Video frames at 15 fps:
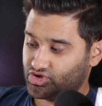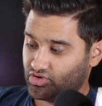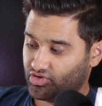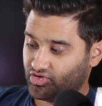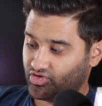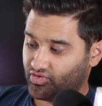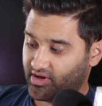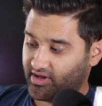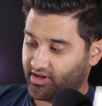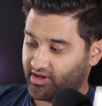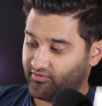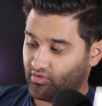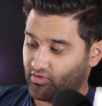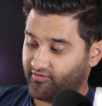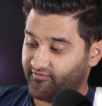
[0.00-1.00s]
3,
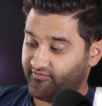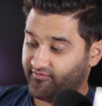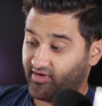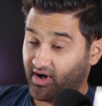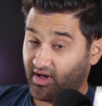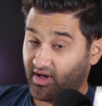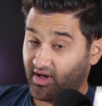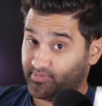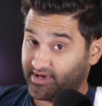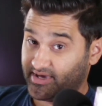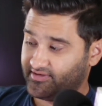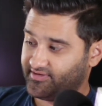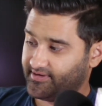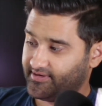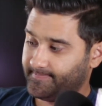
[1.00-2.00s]
4, 5
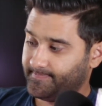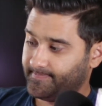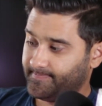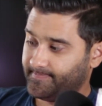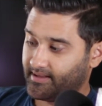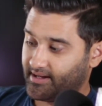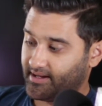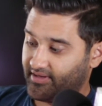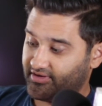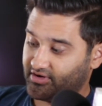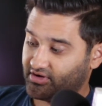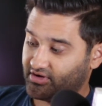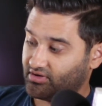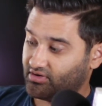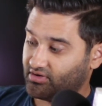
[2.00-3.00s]
speeds, and you
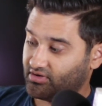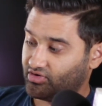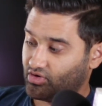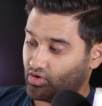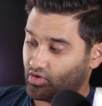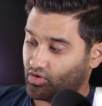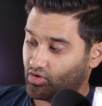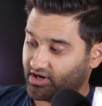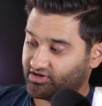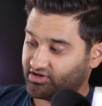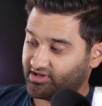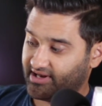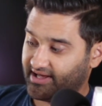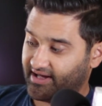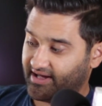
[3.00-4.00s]
can go right to
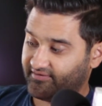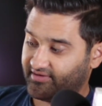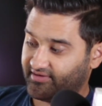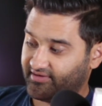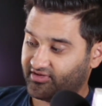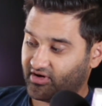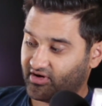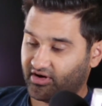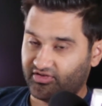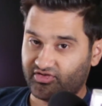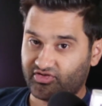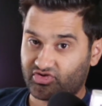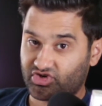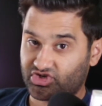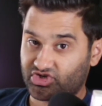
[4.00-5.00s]
the left, and there's an ice
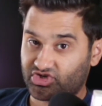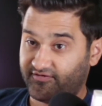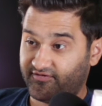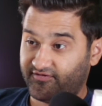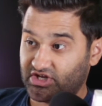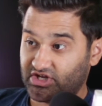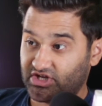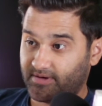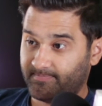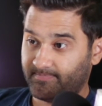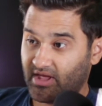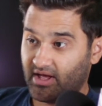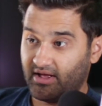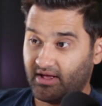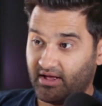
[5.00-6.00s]
crushing feature.
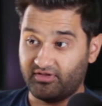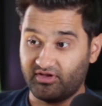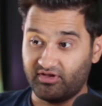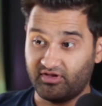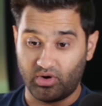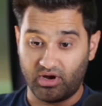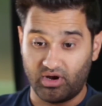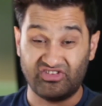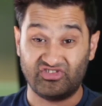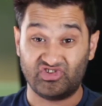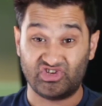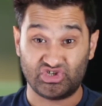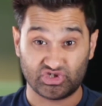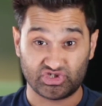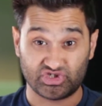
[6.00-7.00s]
This one is
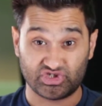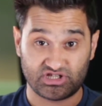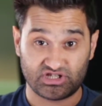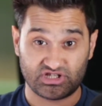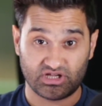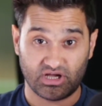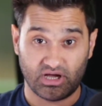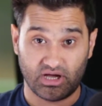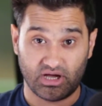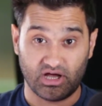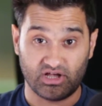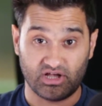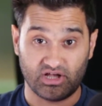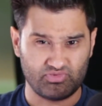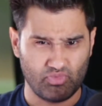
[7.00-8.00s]
just a
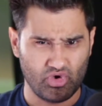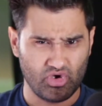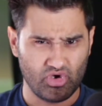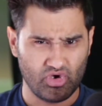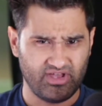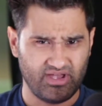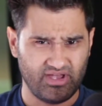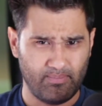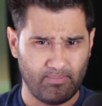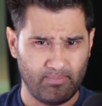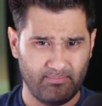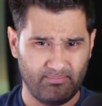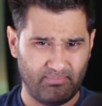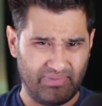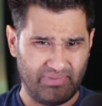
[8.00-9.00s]
smoothie
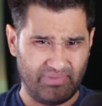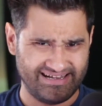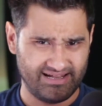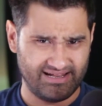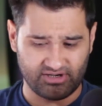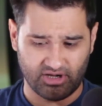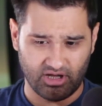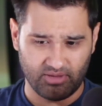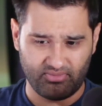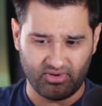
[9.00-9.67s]
blender type